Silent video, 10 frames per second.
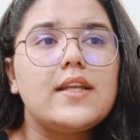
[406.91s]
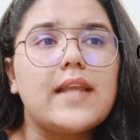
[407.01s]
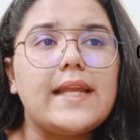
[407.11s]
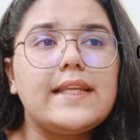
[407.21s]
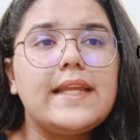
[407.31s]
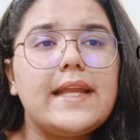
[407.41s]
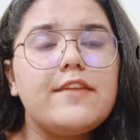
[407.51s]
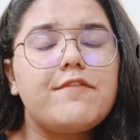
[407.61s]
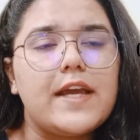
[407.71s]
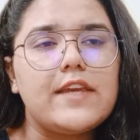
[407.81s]

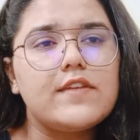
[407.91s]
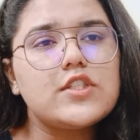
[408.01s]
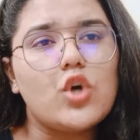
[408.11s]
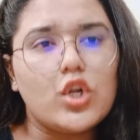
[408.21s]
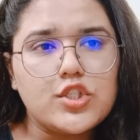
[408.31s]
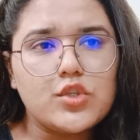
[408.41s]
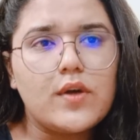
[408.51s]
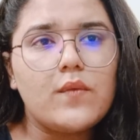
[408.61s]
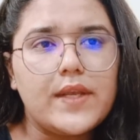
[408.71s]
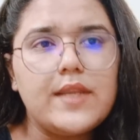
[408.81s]
1985 is also
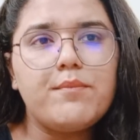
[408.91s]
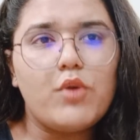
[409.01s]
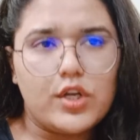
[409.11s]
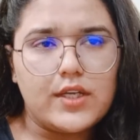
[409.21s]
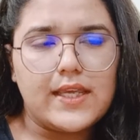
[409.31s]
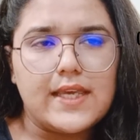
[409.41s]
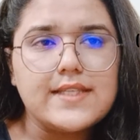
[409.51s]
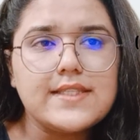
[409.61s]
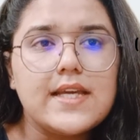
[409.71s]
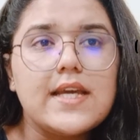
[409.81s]
a very important
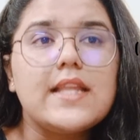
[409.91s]
case.